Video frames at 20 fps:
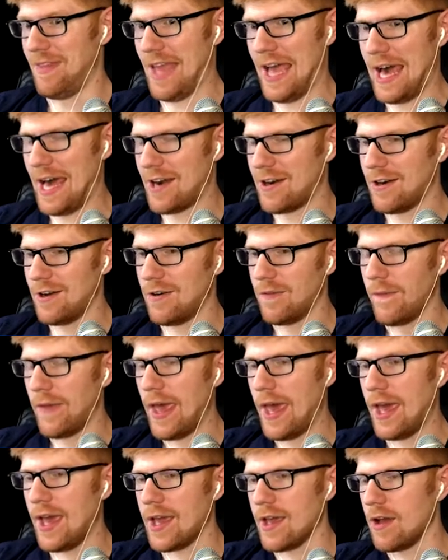I don't know.
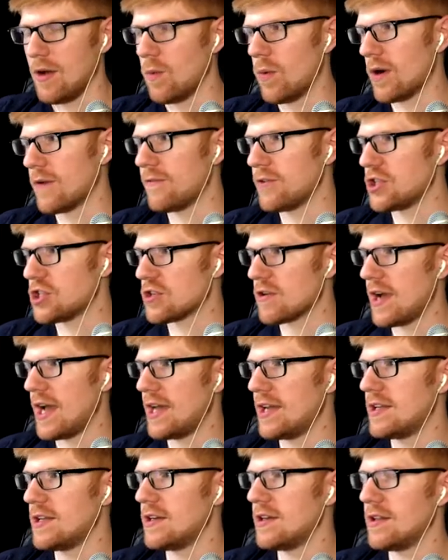Hey, what if we
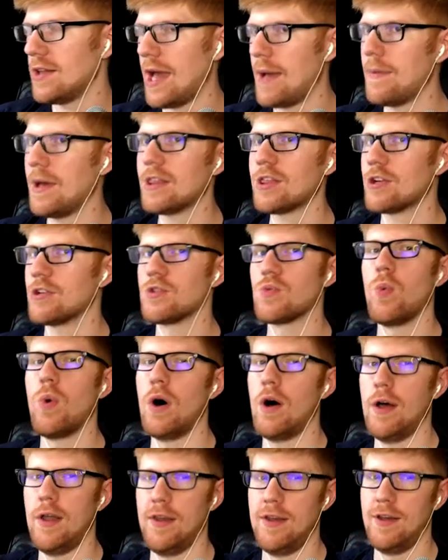tried to... I bet there's
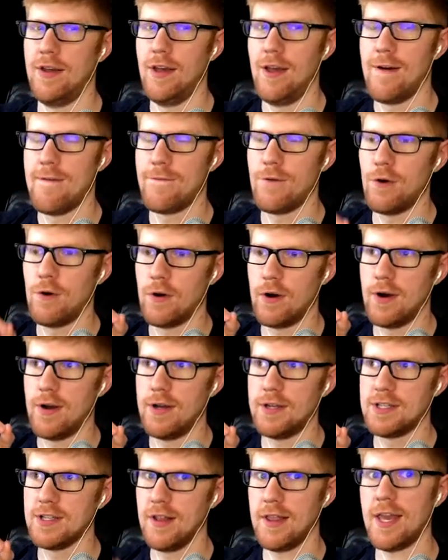one for
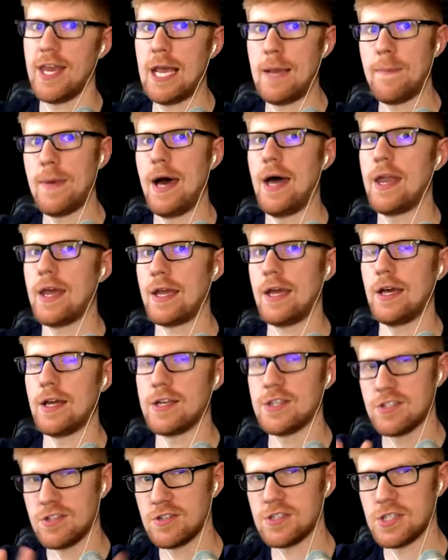deleting Monika,
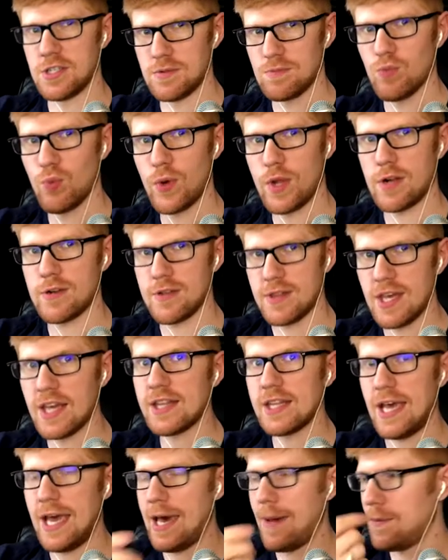because there's a weird
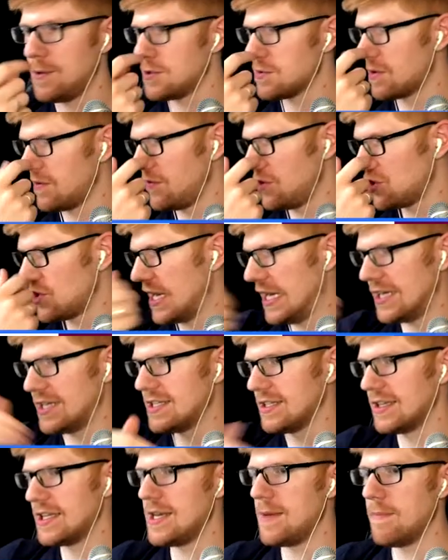thing that happens where if you try to
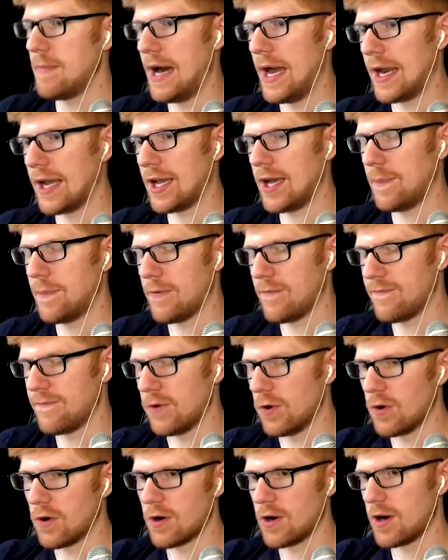delete Monika
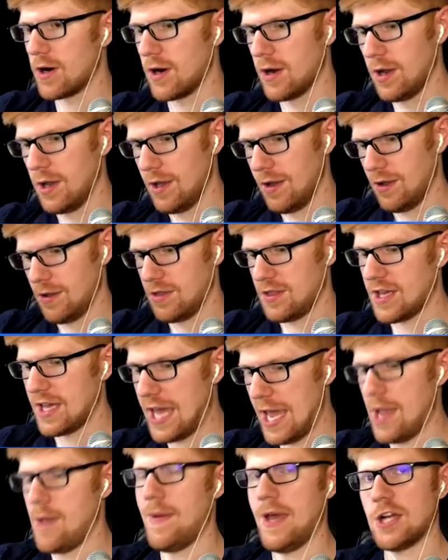before the
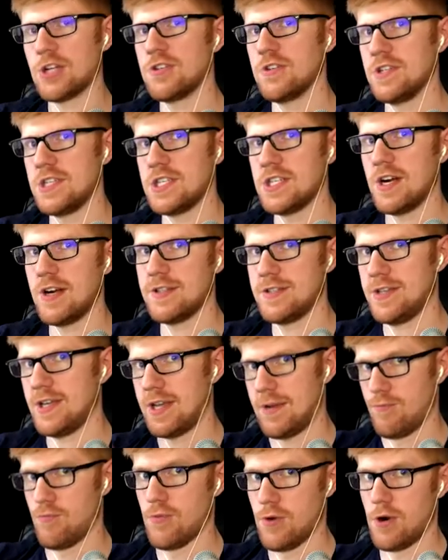game actually starts, like
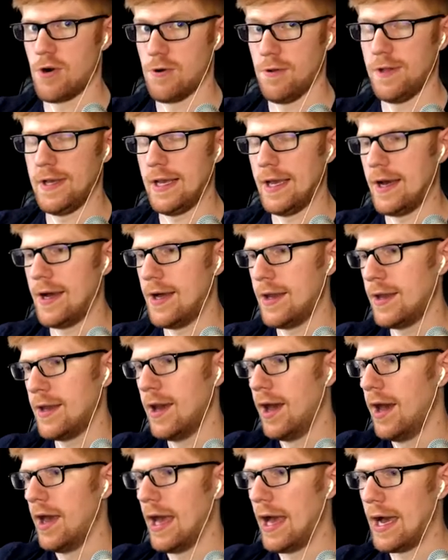early on,
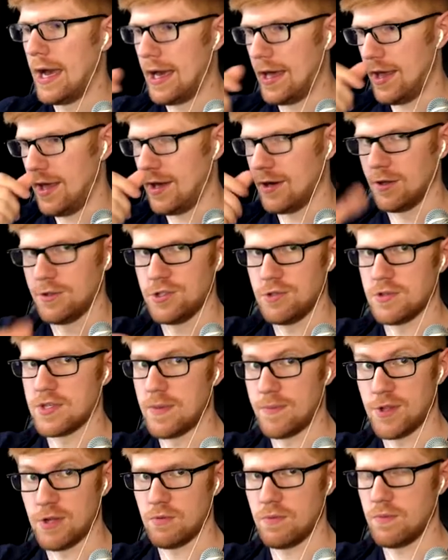it'll do
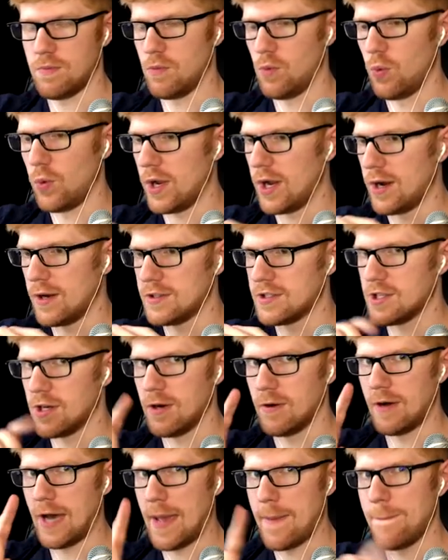something weird.
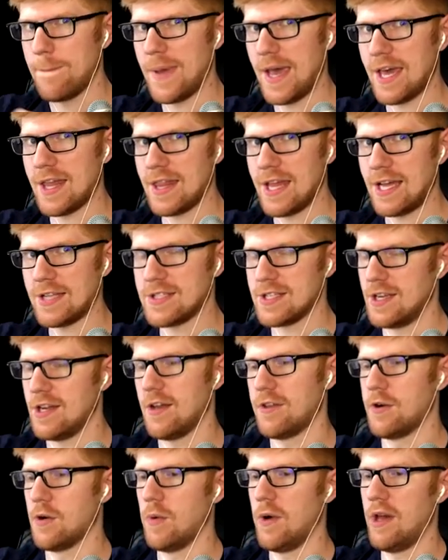So I bet that's
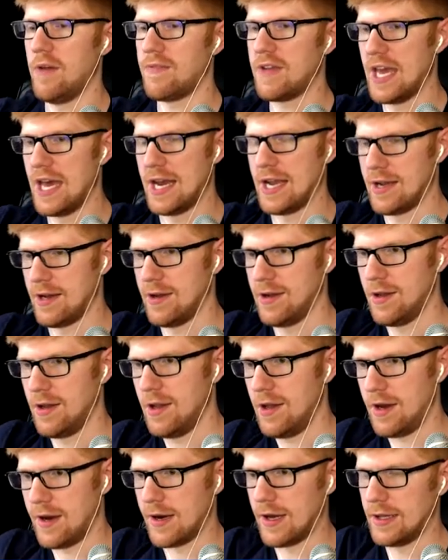another way of getting
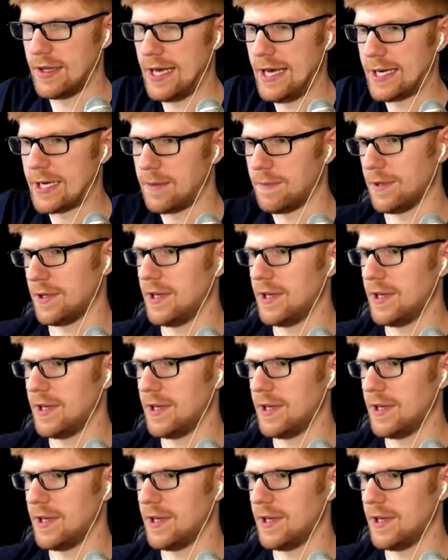an unlockable